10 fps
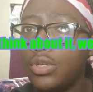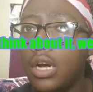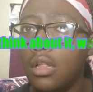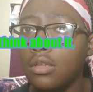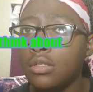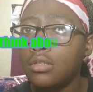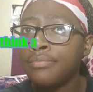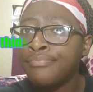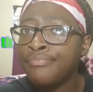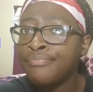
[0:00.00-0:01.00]
three dollars.
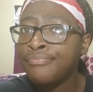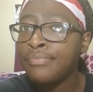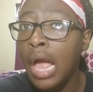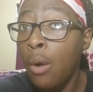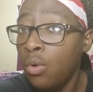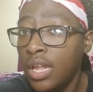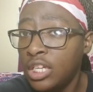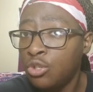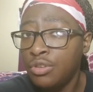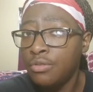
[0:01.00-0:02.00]
I will
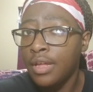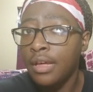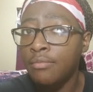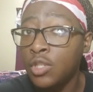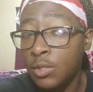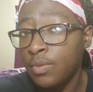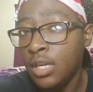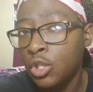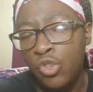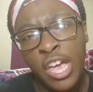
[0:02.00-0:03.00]
let you do that just
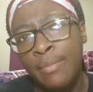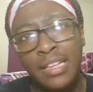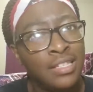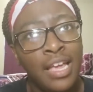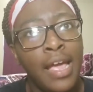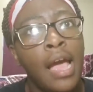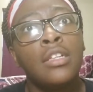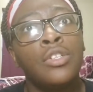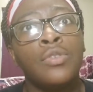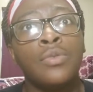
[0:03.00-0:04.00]
because you gave me a stank
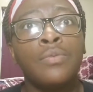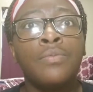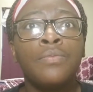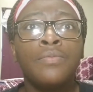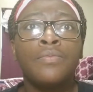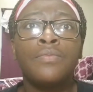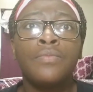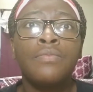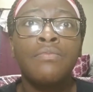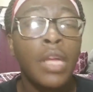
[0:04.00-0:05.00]
attitude,
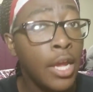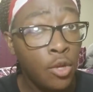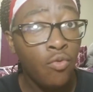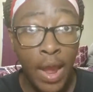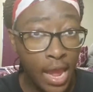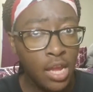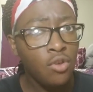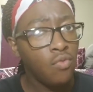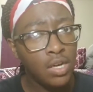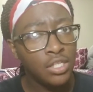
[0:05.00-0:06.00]
and you and
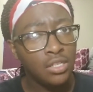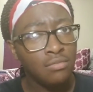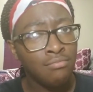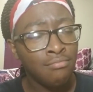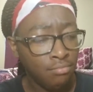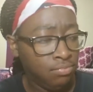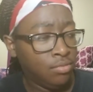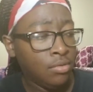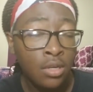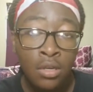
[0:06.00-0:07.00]
you rushing.
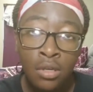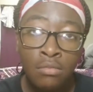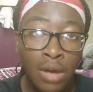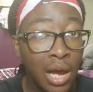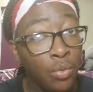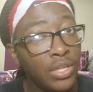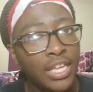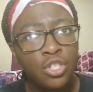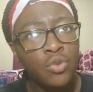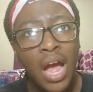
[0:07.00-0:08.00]
I will
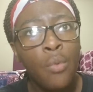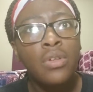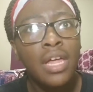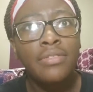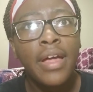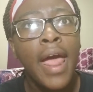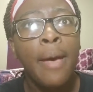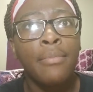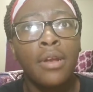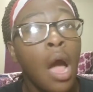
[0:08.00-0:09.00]
let you. I will let that
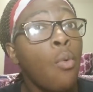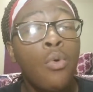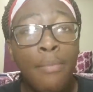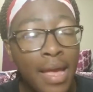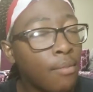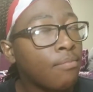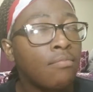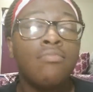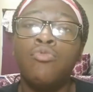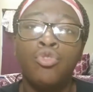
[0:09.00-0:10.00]
happen. I will make
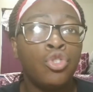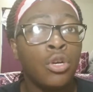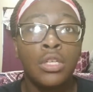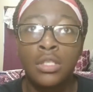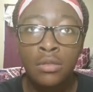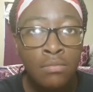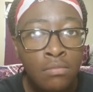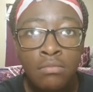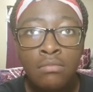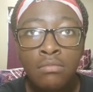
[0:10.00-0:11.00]
trust.
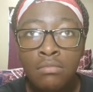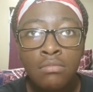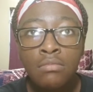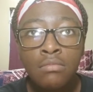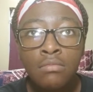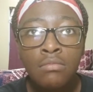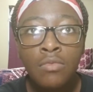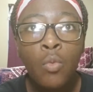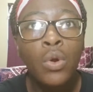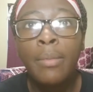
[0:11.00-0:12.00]

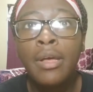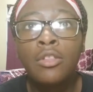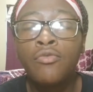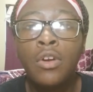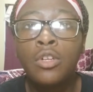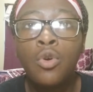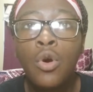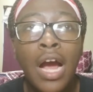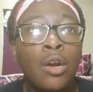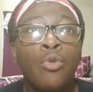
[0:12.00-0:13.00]
When I'm at the front
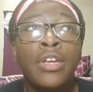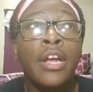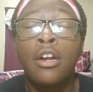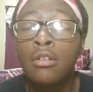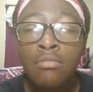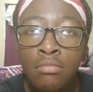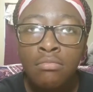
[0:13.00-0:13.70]
door, I don't care.